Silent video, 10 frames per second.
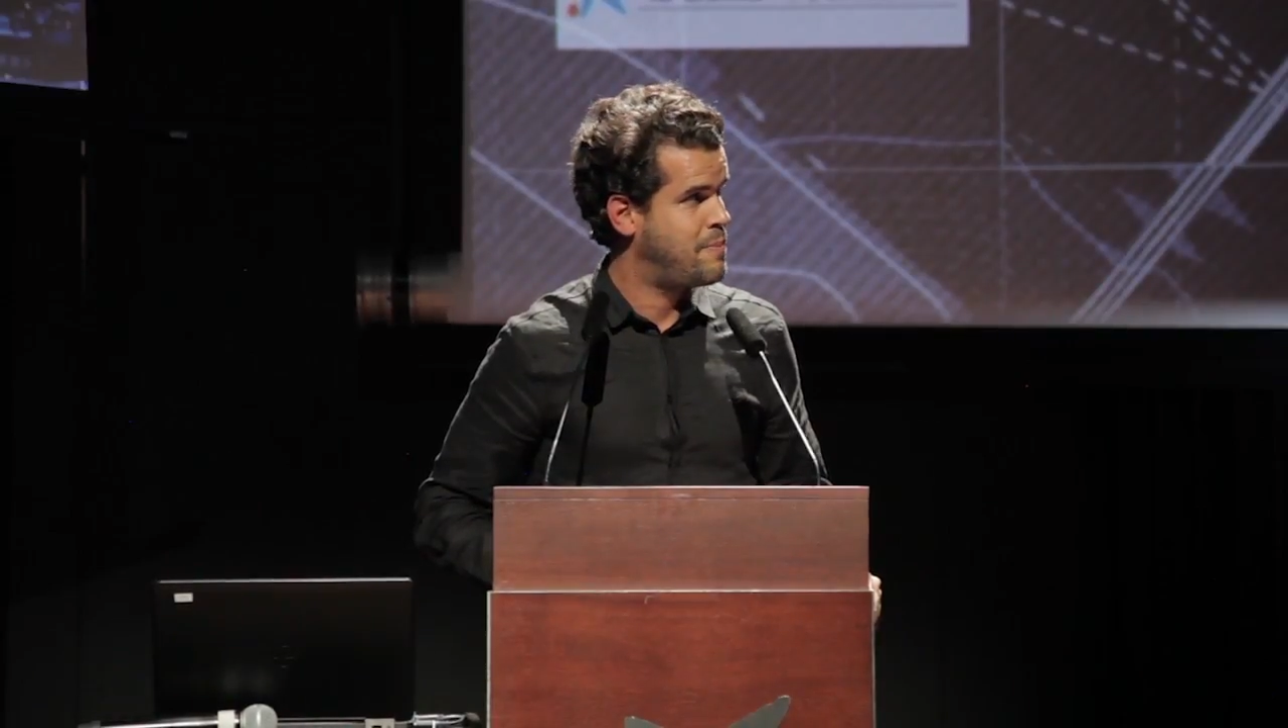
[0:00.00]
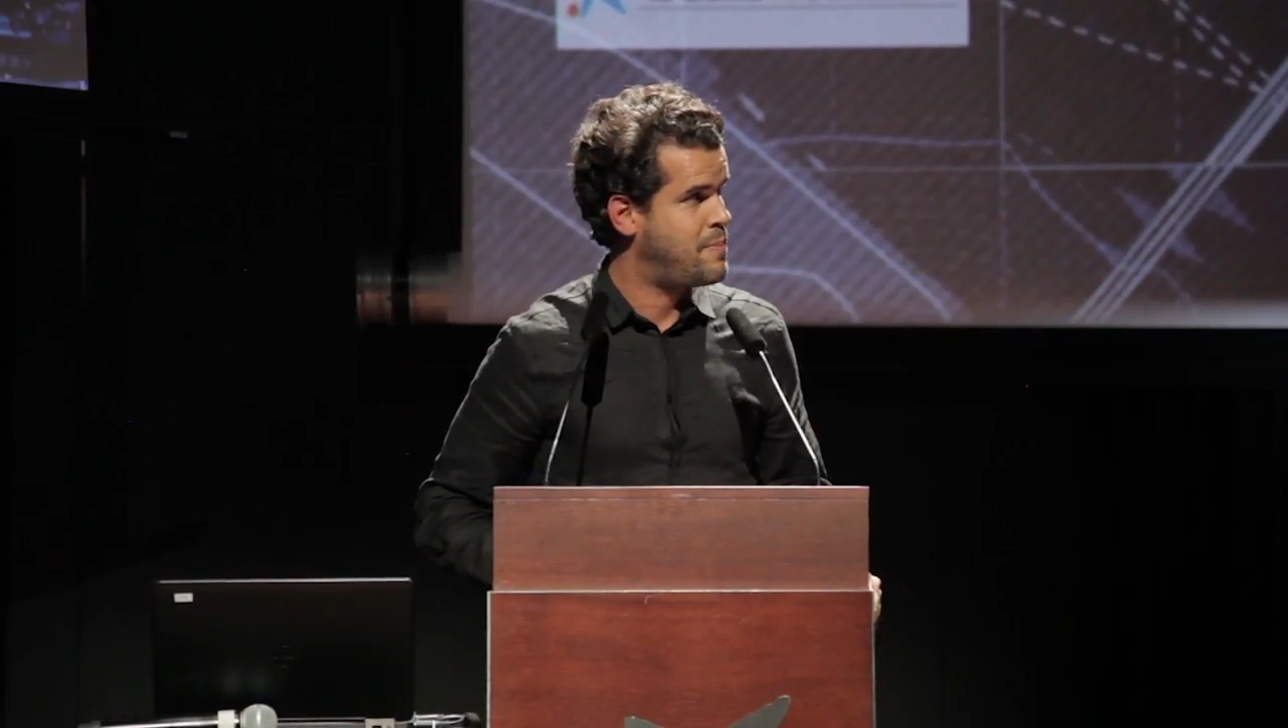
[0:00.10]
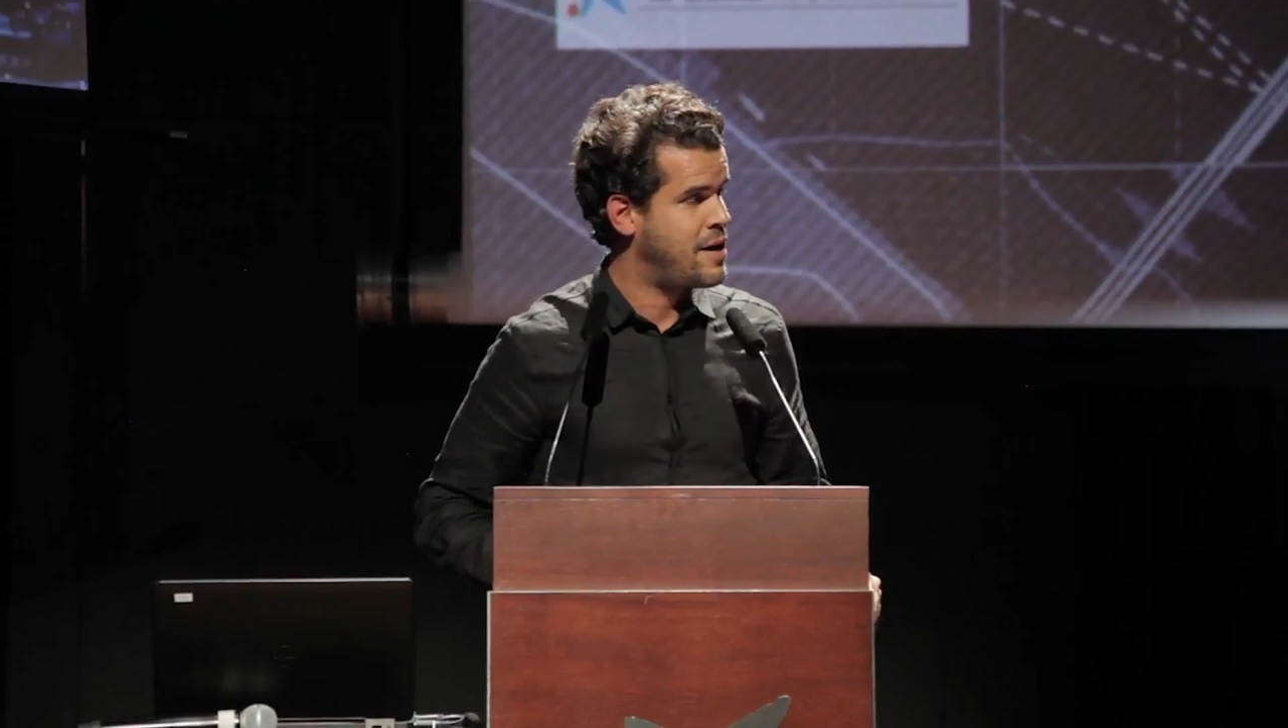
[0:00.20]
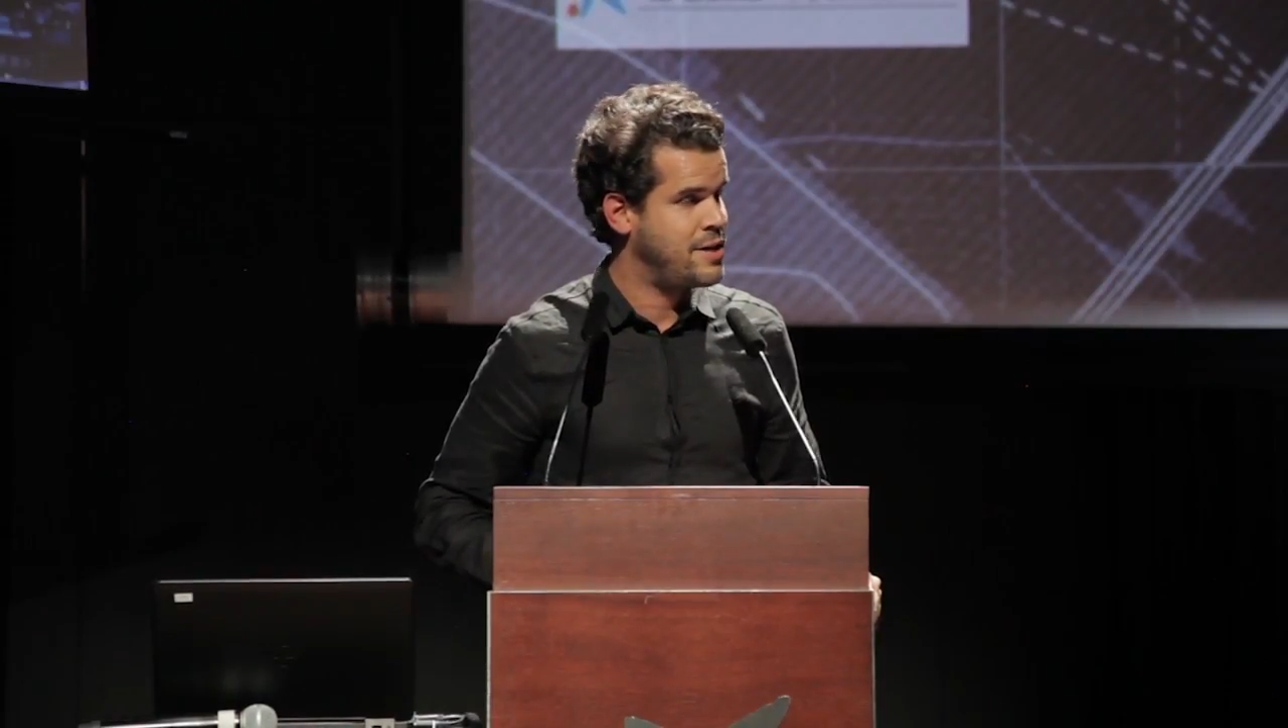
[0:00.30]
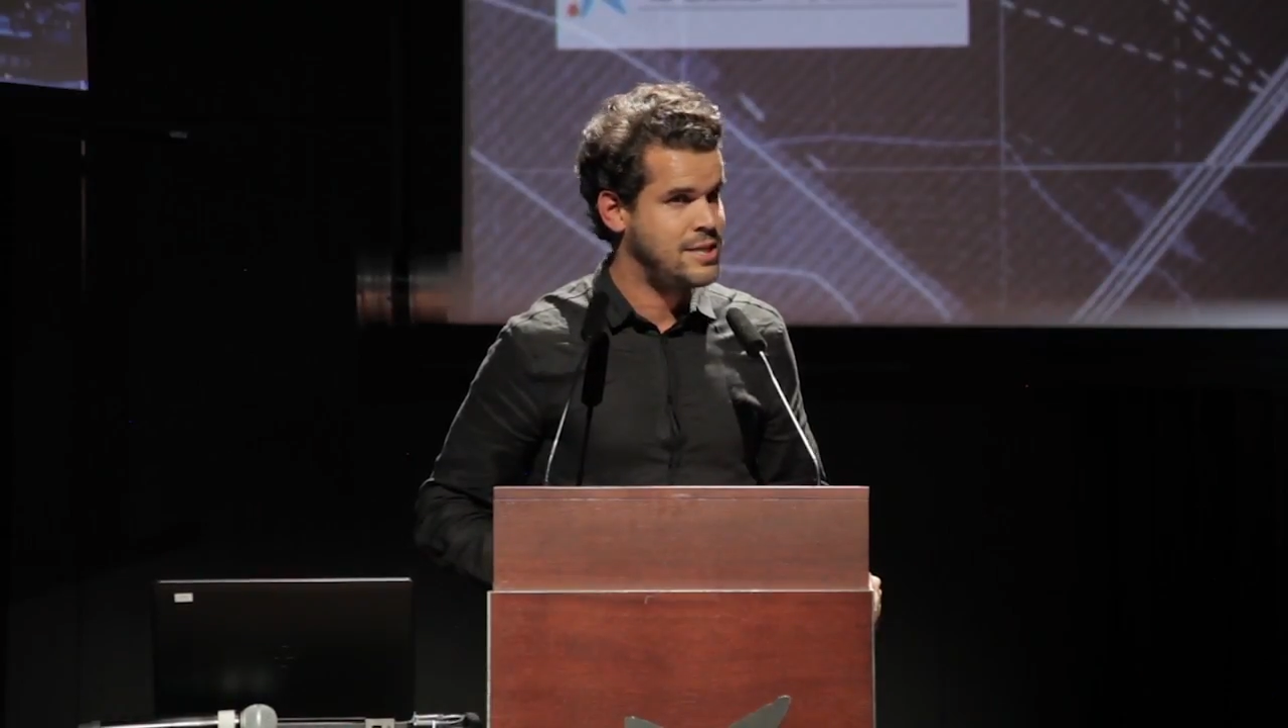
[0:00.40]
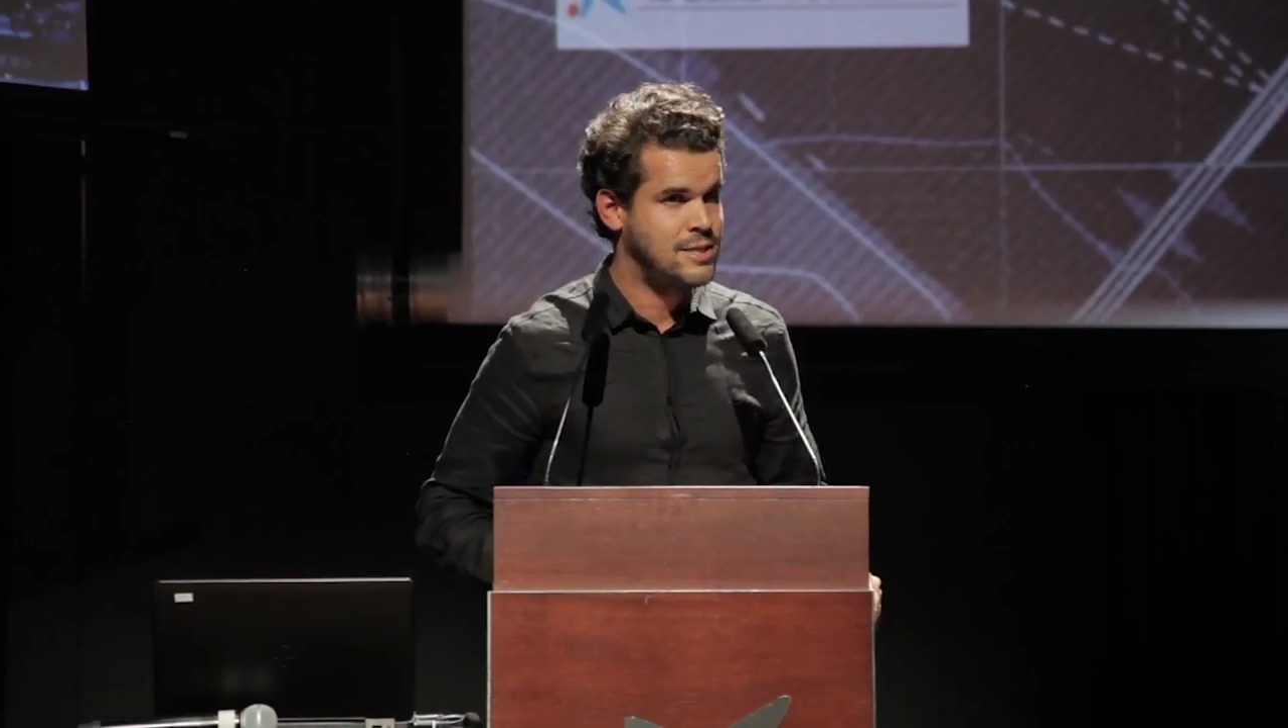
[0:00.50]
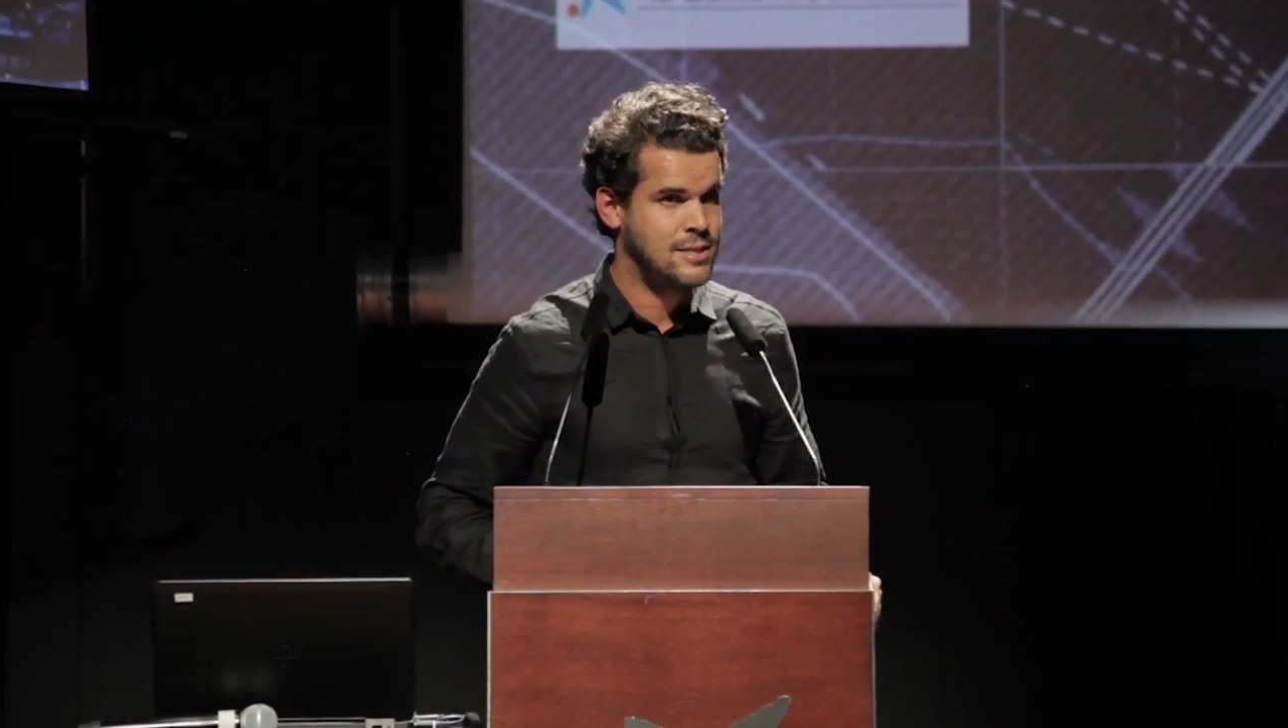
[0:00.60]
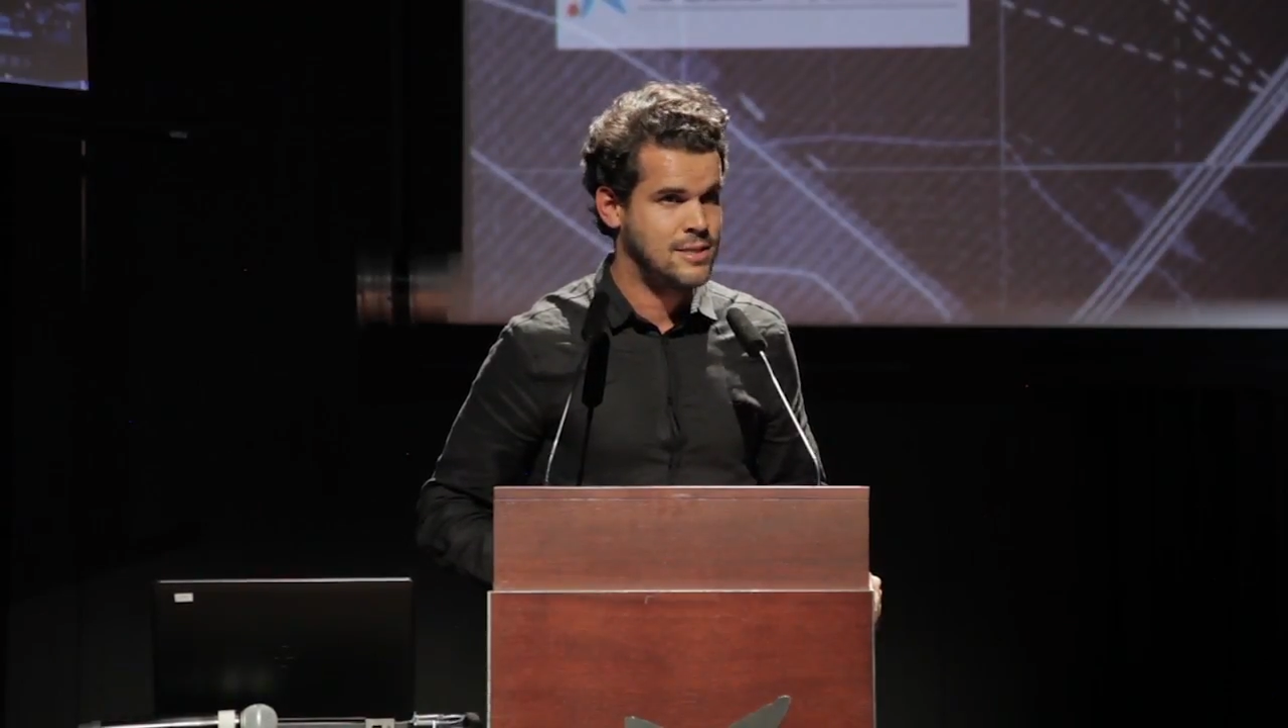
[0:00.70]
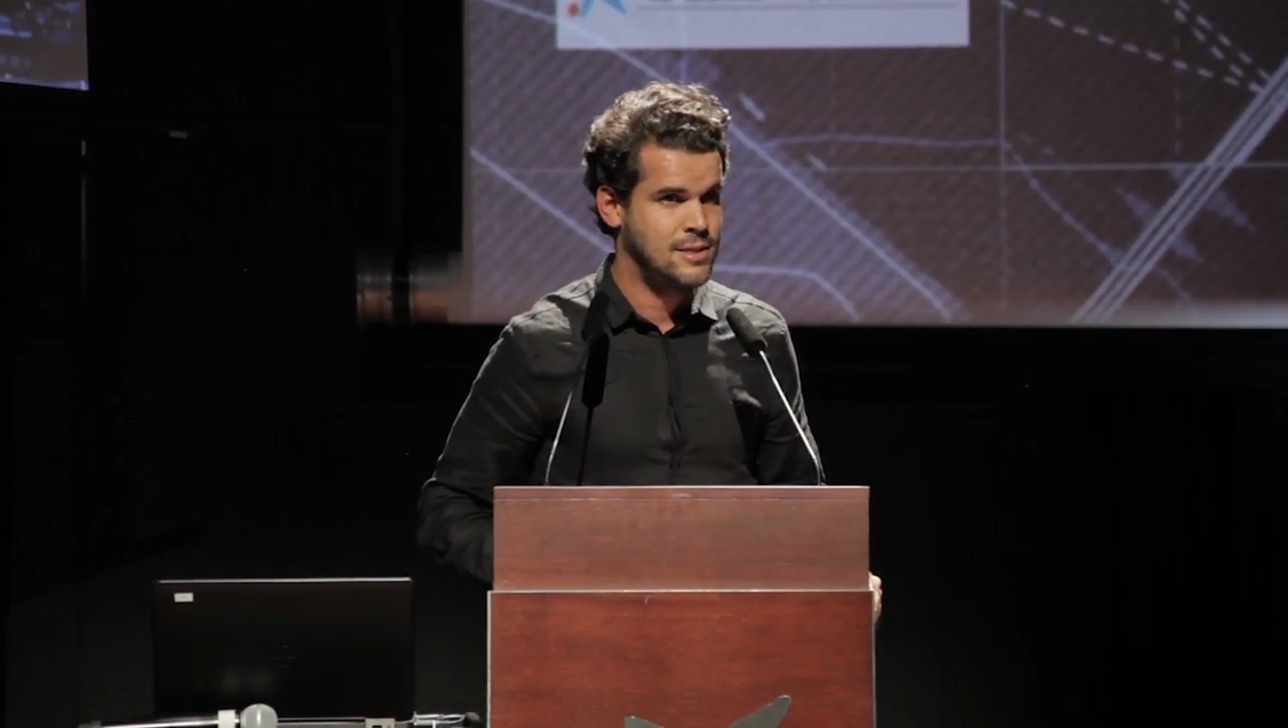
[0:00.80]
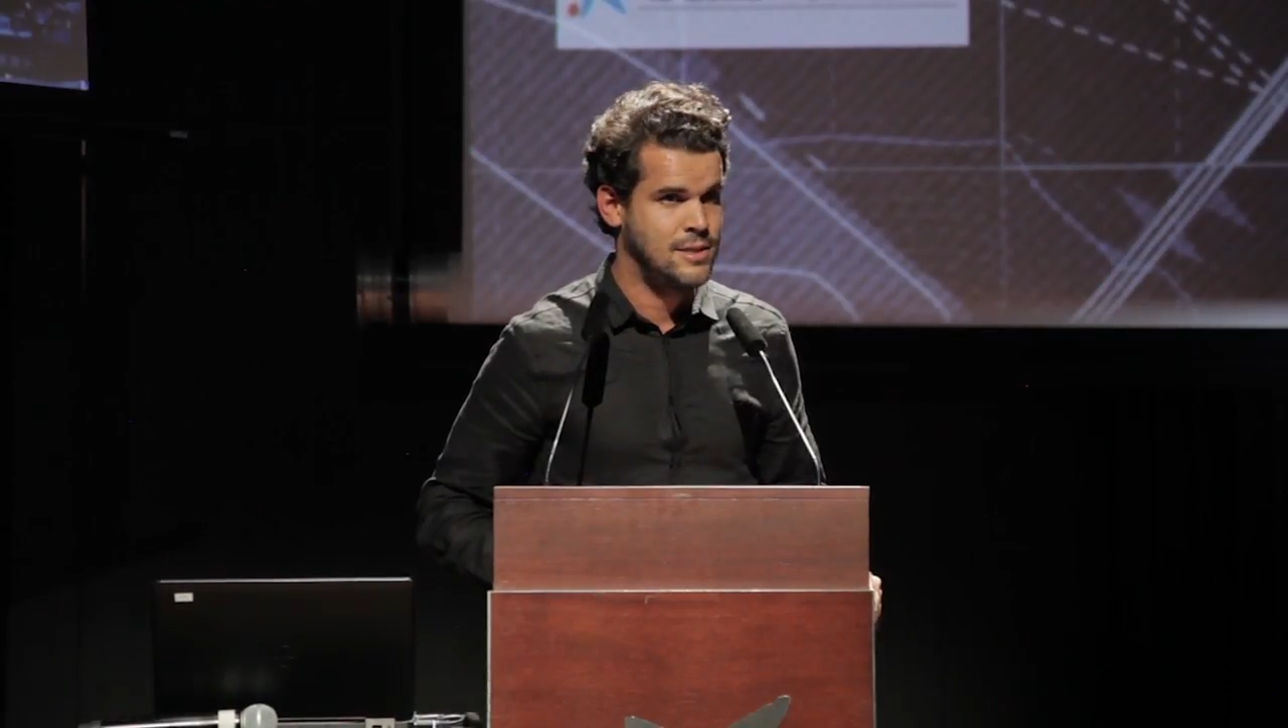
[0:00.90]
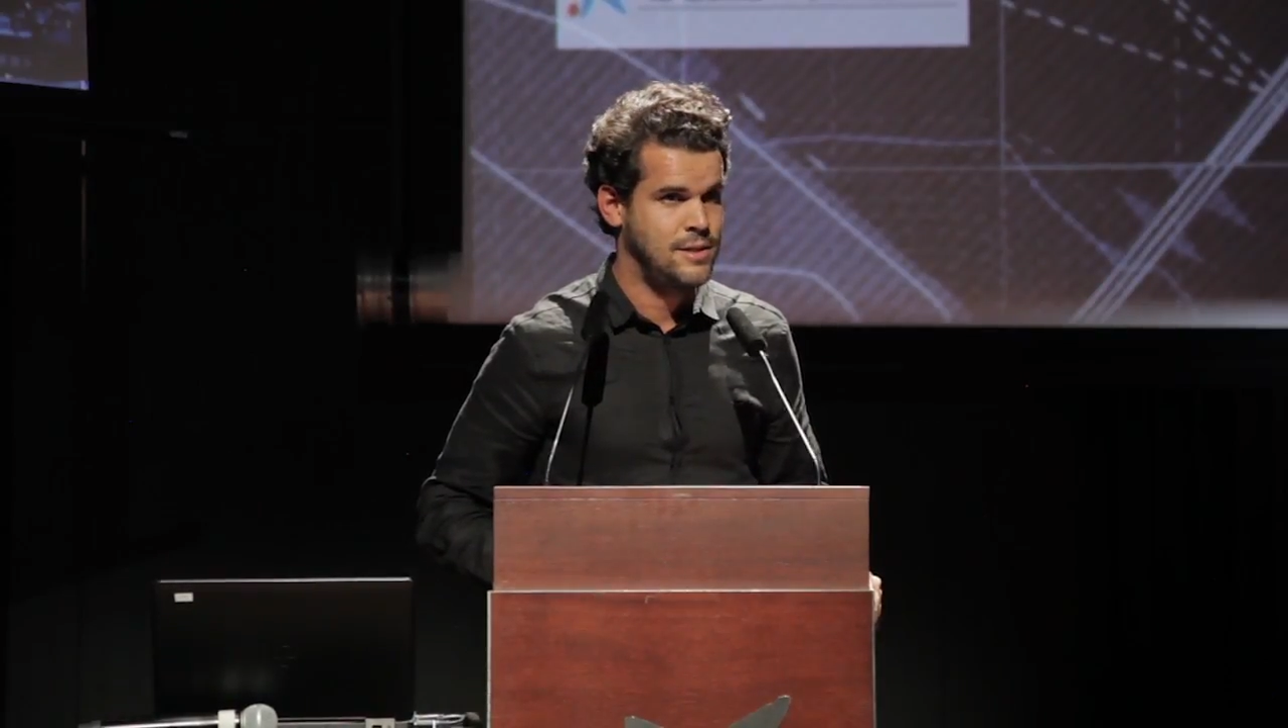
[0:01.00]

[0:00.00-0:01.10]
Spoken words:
Paris